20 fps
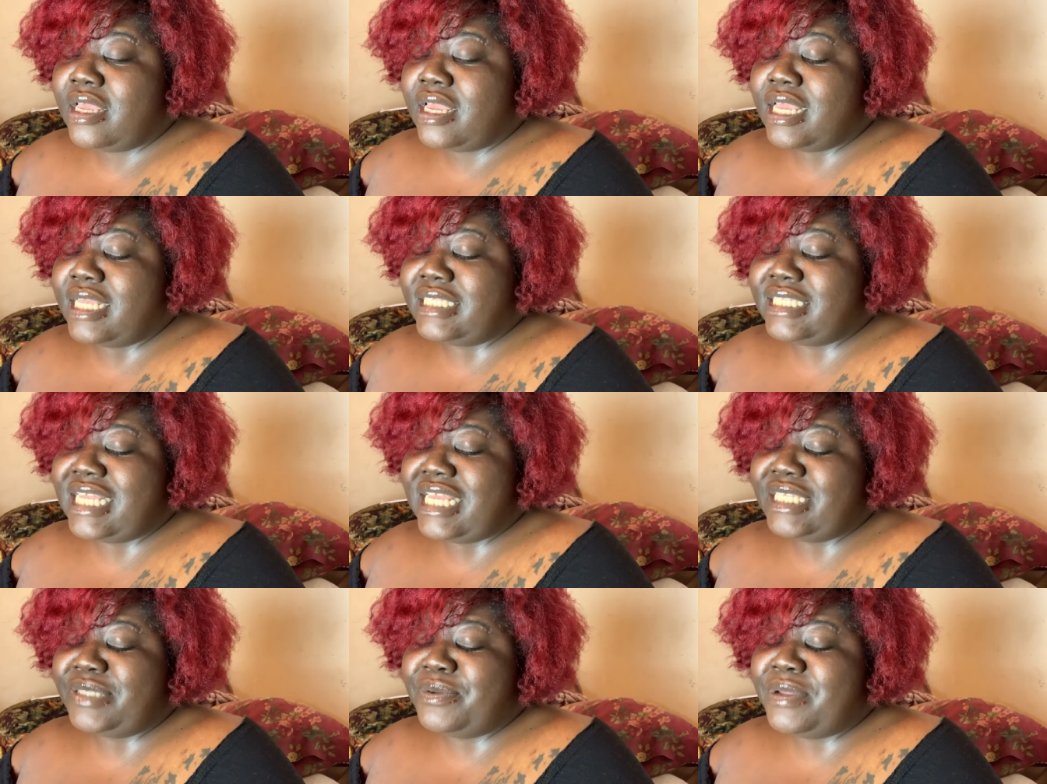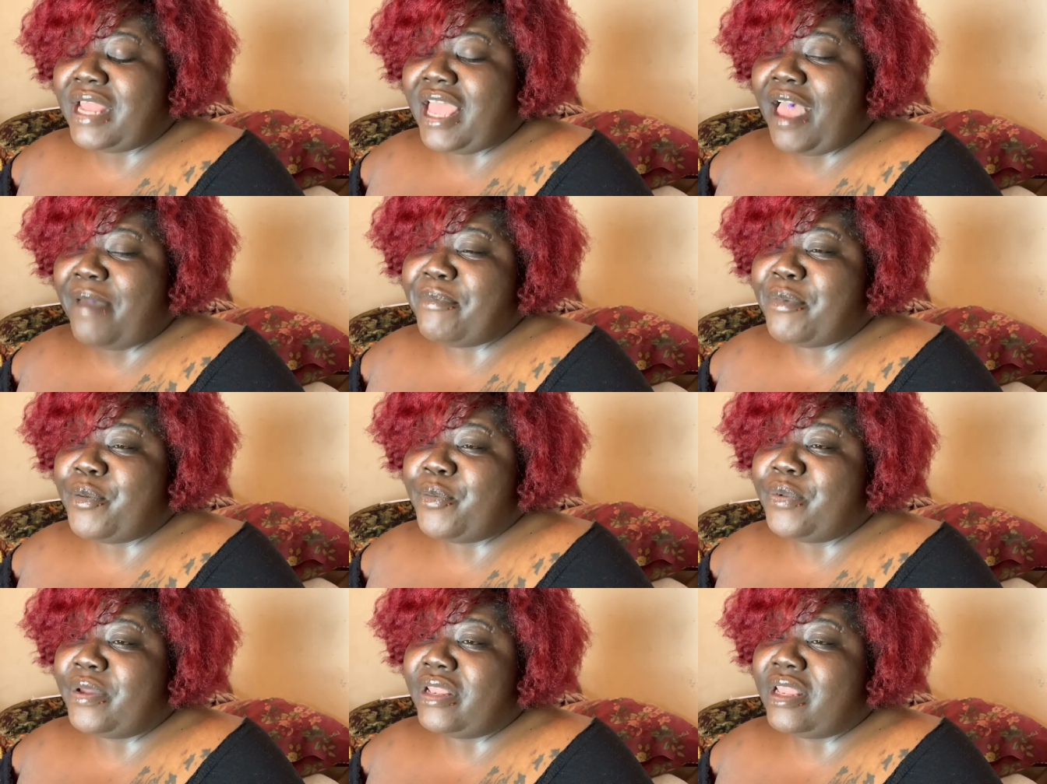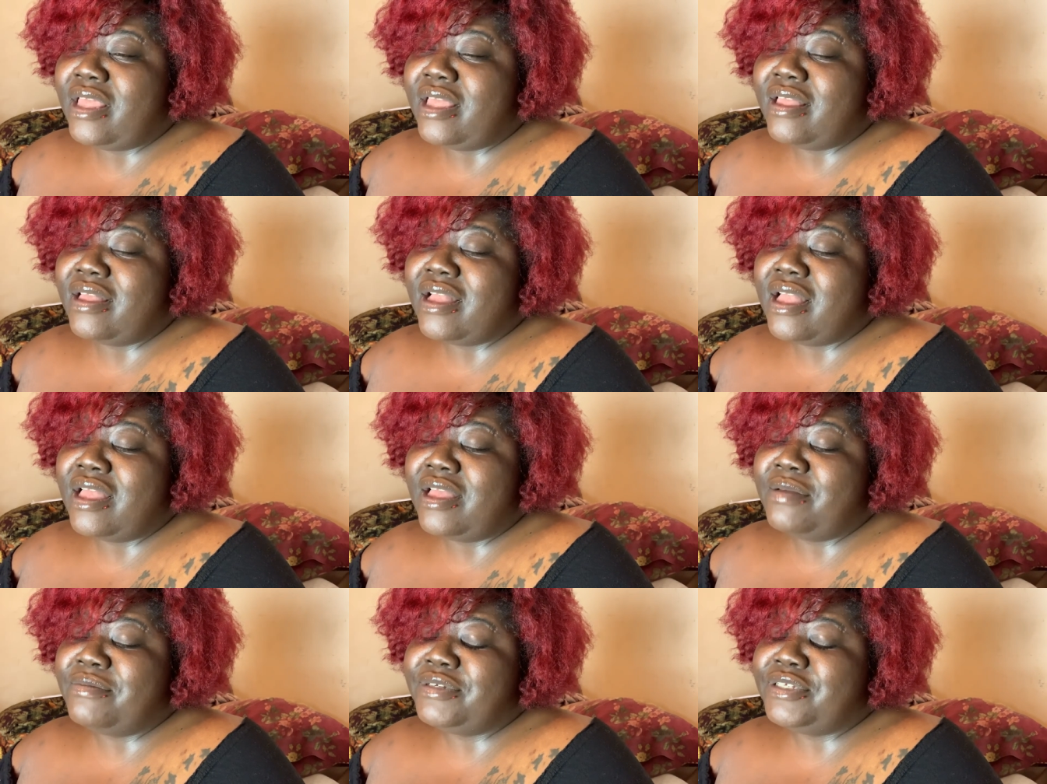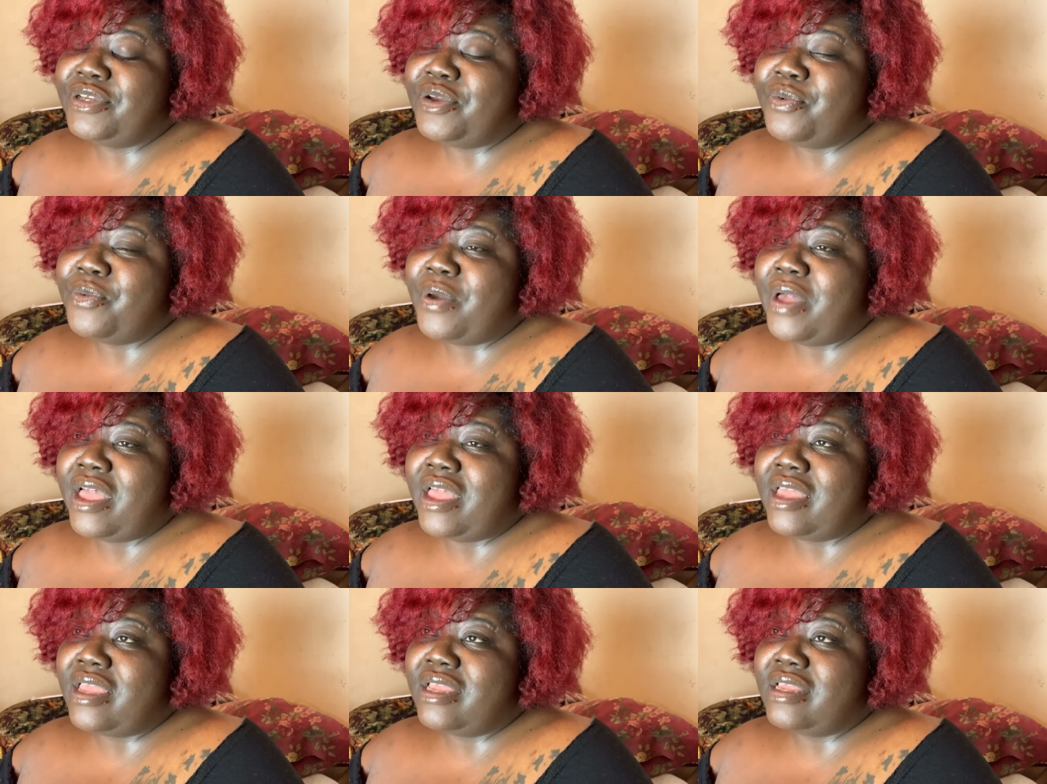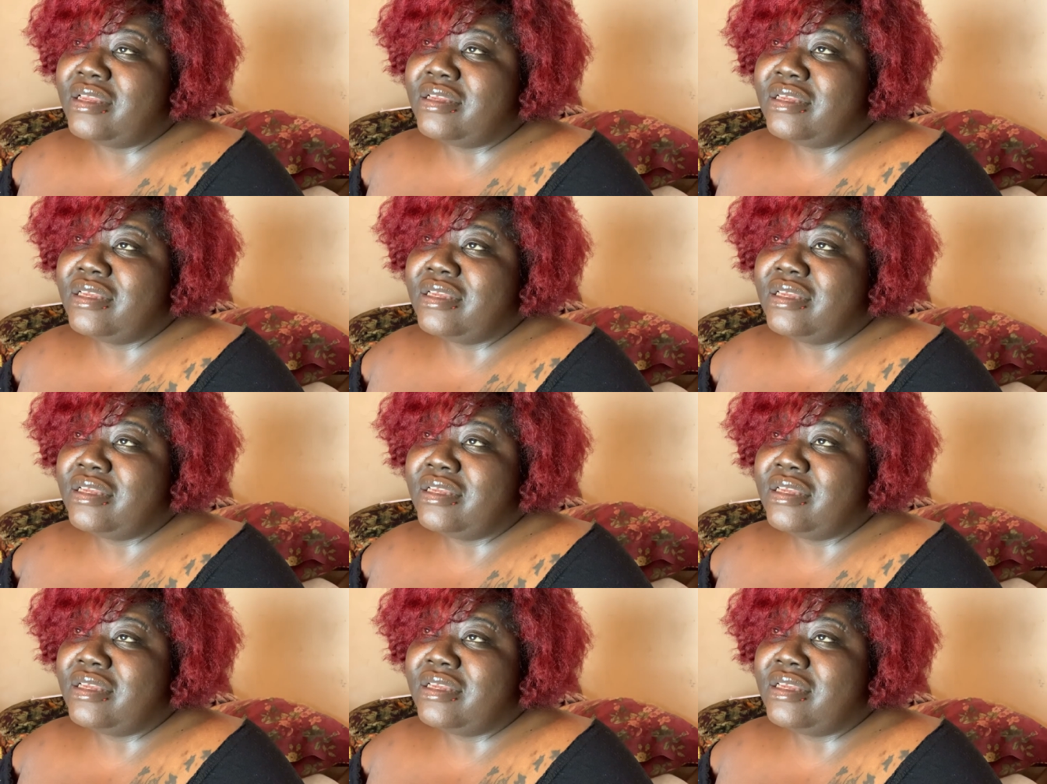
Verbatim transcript: Because that's what happens when love comes your way.